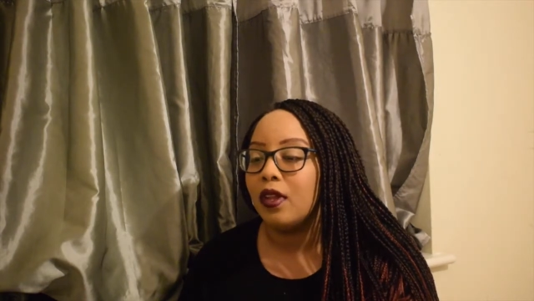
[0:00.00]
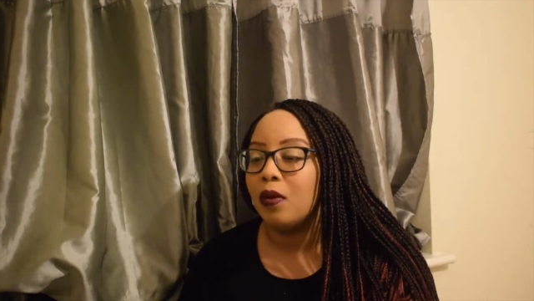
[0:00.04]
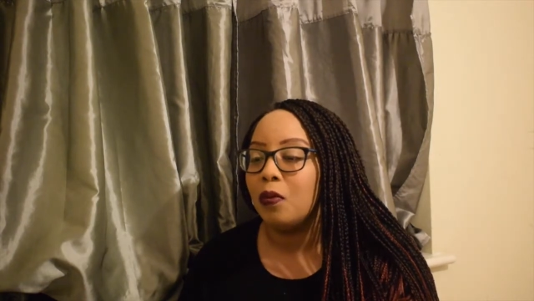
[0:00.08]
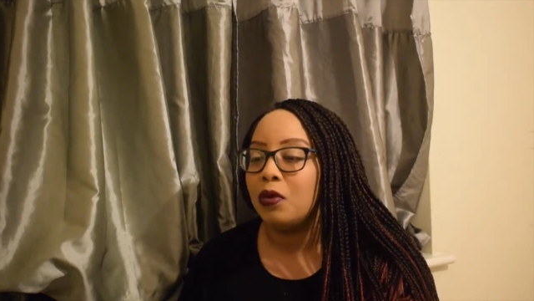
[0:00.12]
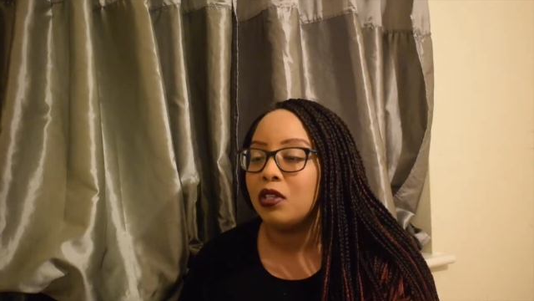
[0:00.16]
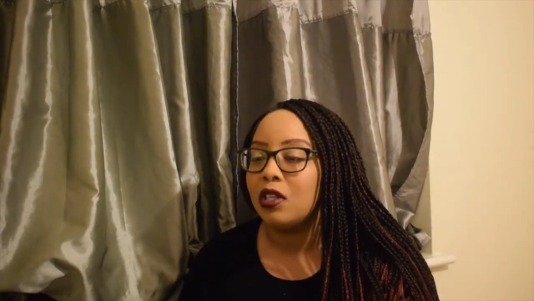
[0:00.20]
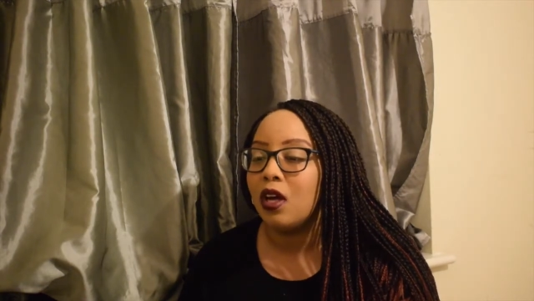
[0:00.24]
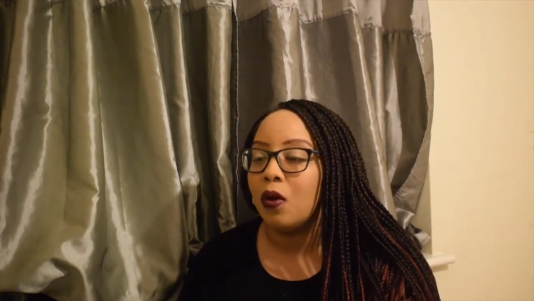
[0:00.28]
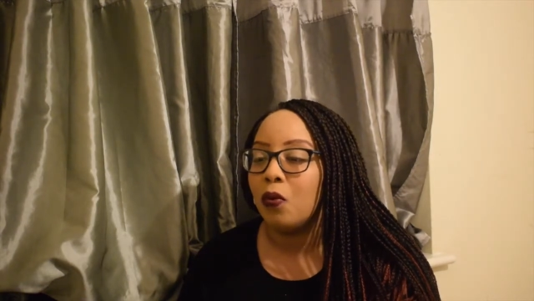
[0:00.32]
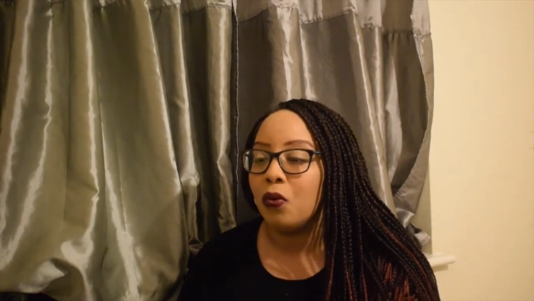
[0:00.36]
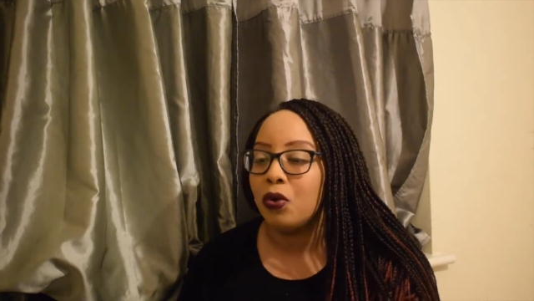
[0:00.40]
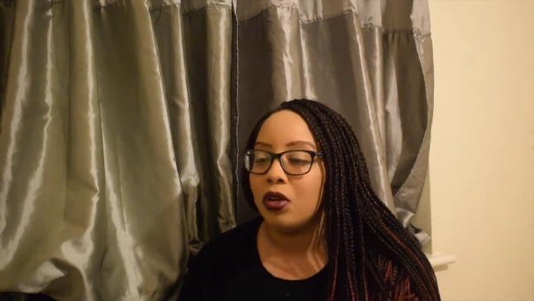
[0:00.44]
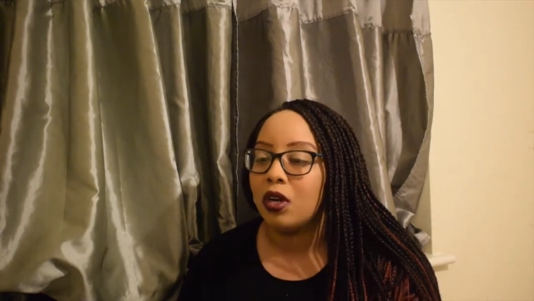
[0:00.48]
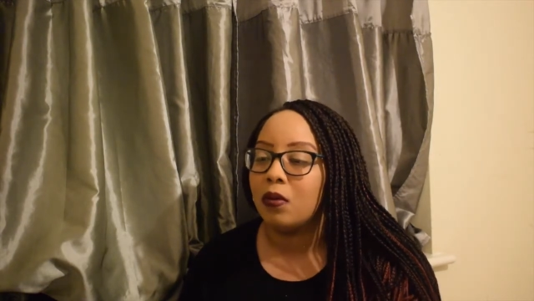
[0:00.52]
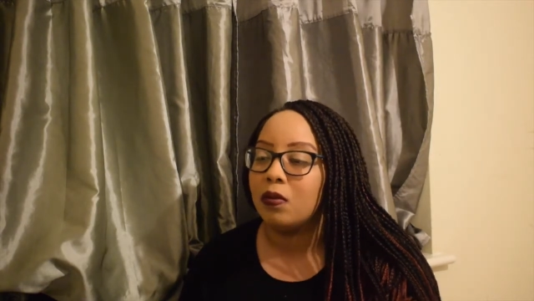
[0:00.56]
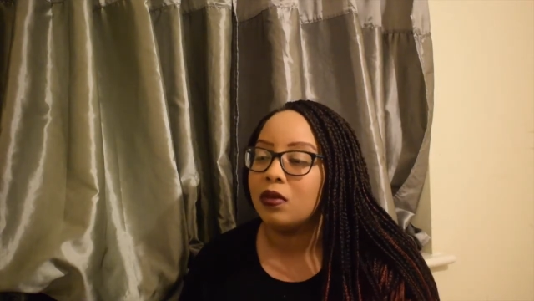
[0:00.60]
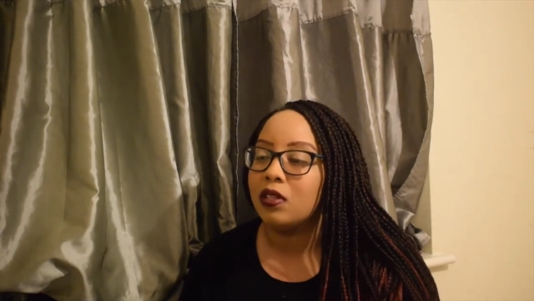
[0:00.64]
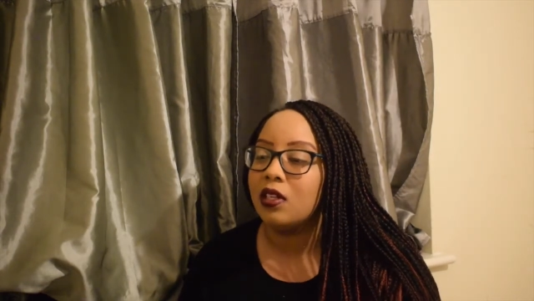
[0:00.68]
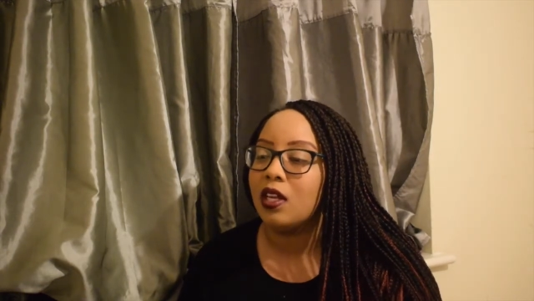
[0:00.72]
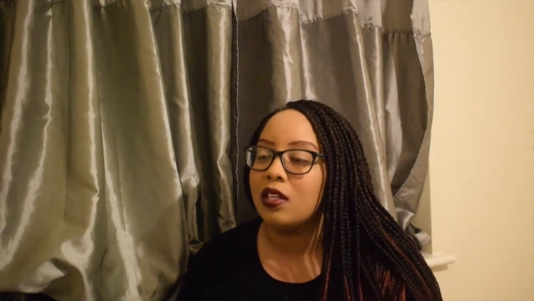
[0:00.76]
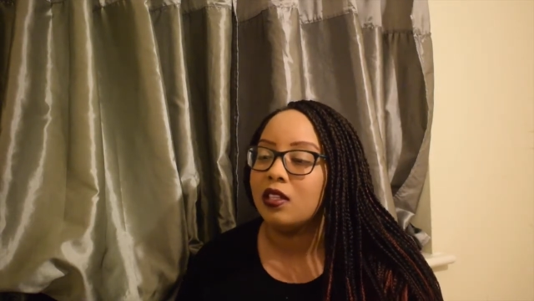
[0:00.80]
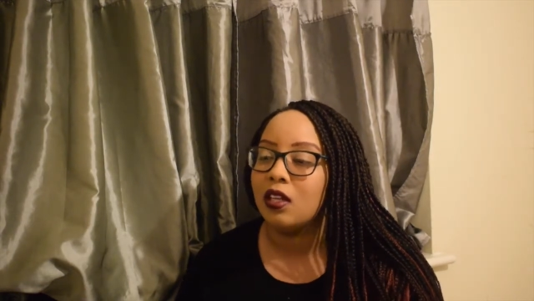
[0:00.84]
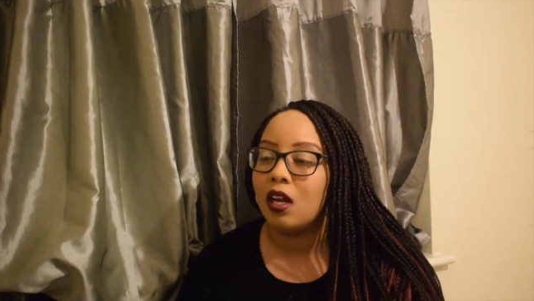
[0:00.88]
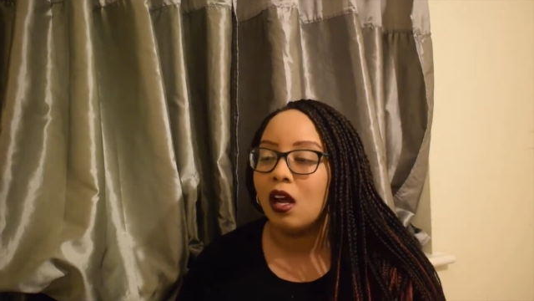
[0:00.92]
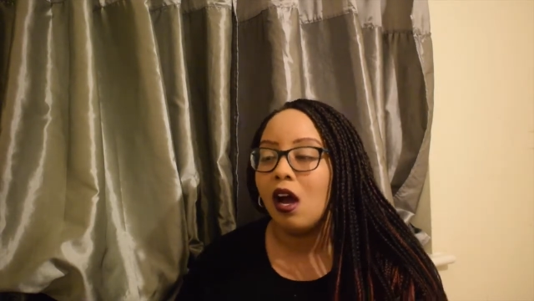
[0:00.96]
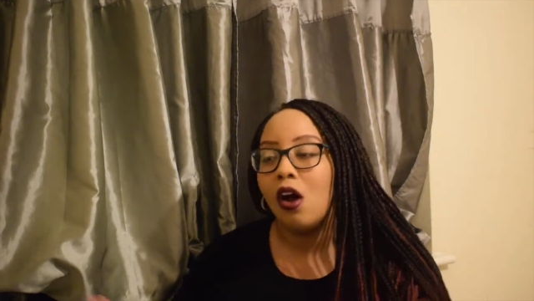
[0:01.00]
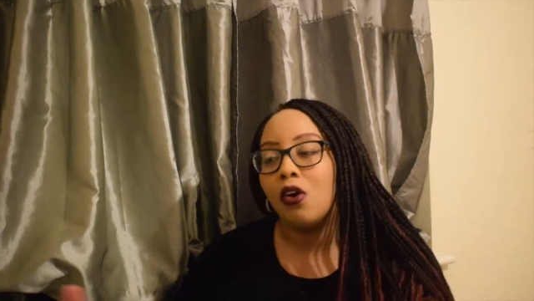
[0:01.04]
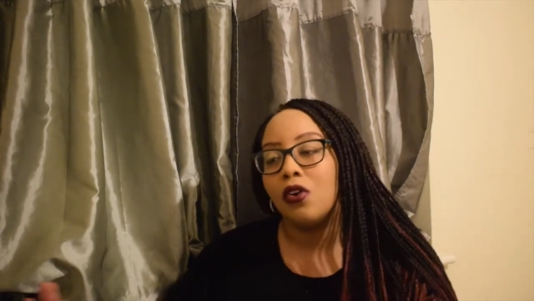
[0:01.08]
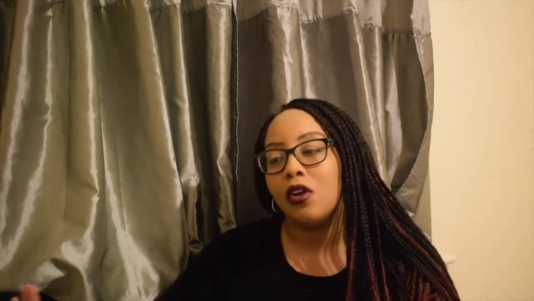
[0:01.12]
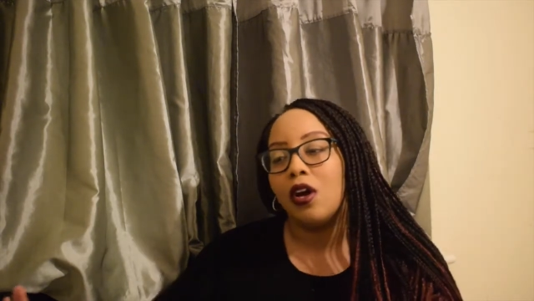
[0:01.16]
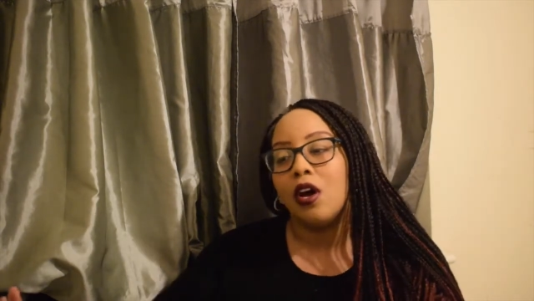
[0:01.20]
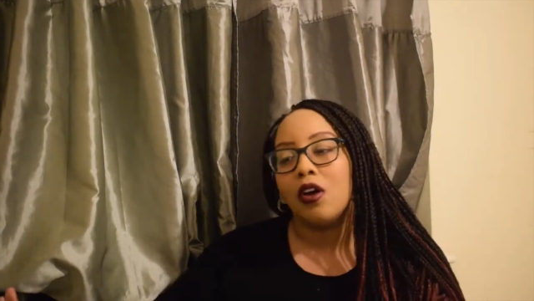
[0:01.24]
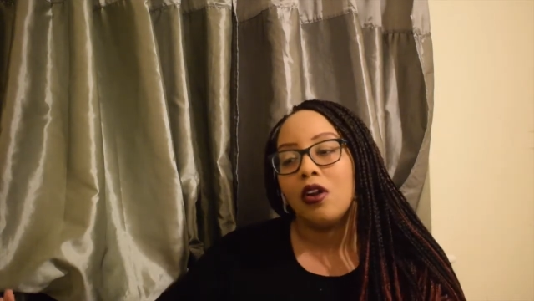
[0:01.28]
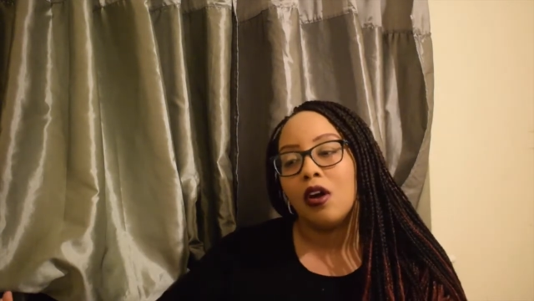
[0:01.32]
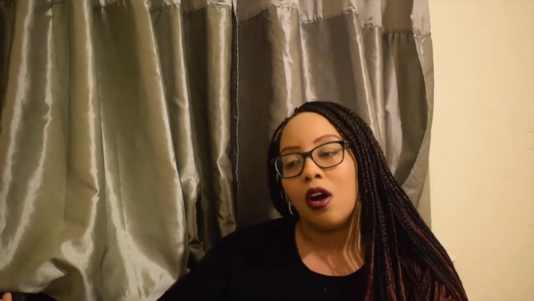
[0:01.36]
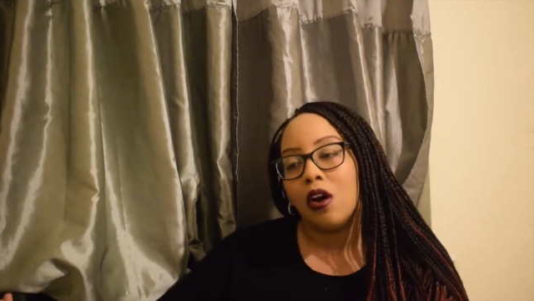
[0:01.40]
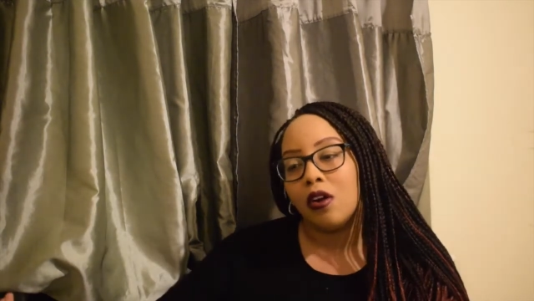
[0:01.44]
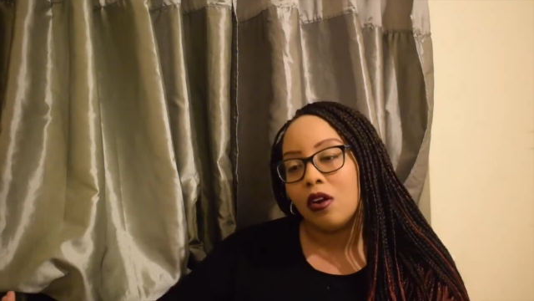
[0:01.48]
we start walking up the stairs. They're like, hold
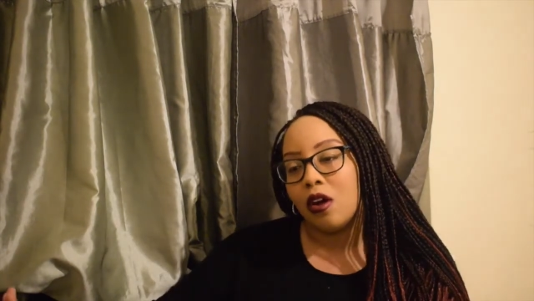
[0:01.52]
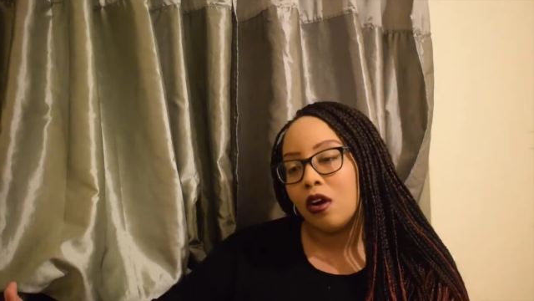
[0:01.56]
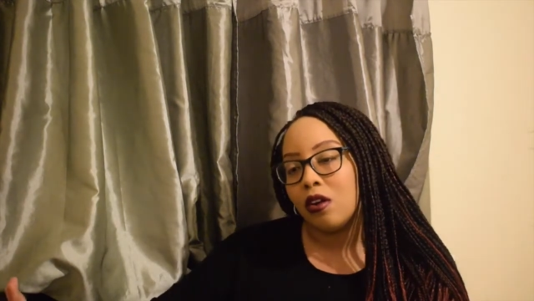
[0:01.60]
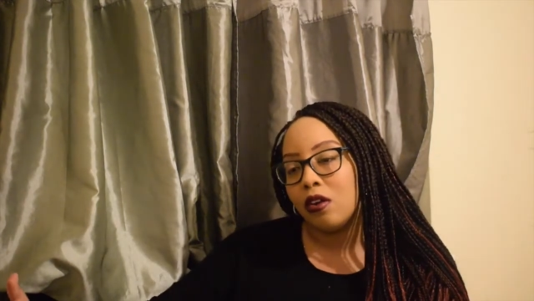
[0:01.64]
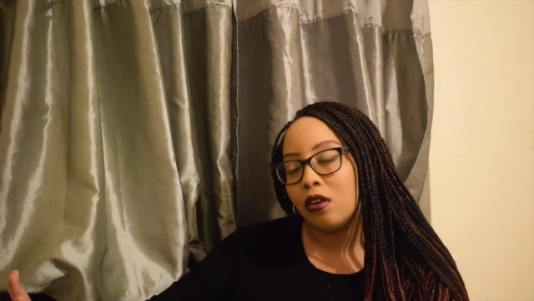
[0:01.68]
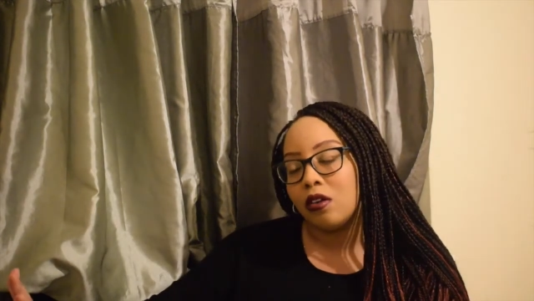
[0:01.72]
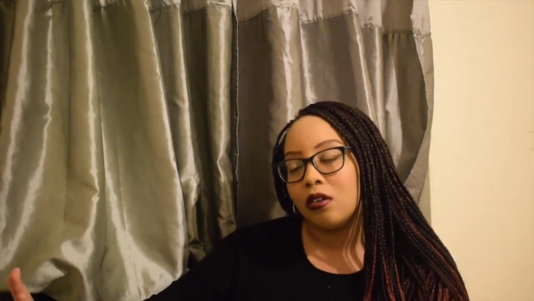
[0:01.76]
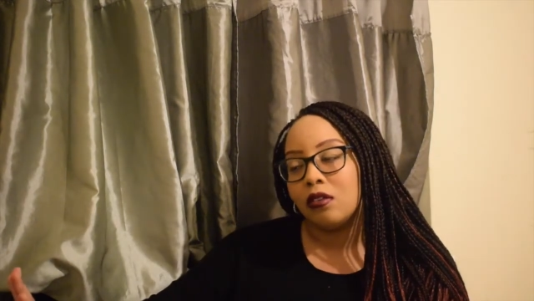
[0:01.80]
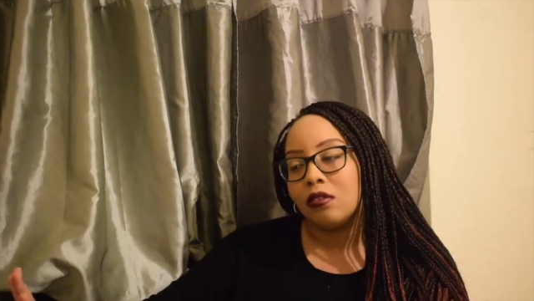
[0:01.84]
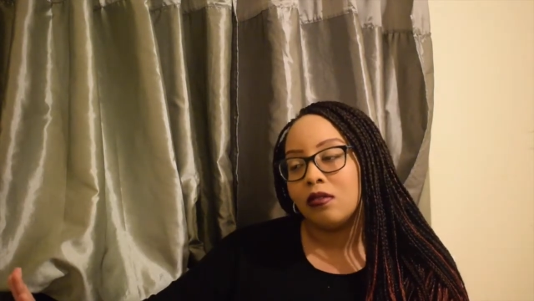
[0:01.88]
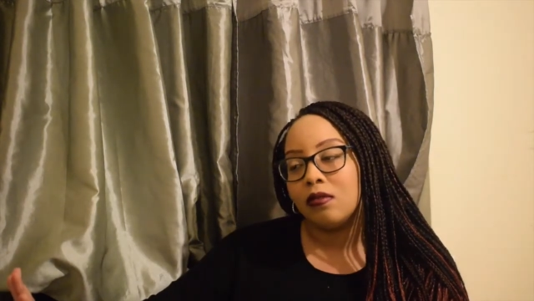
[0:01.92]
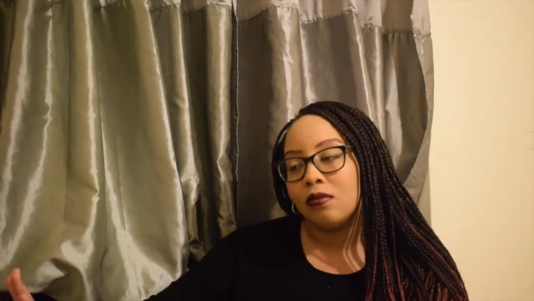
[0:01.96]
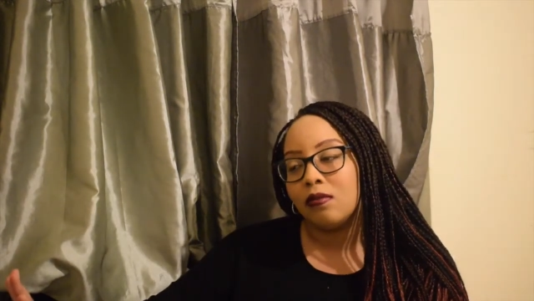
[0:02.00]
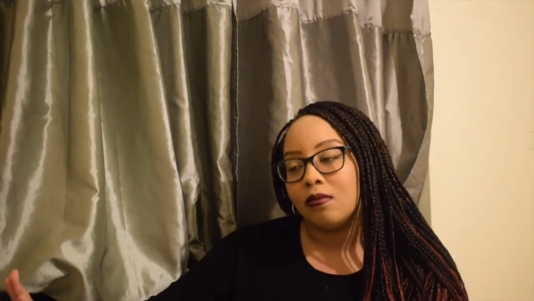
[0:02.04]
on,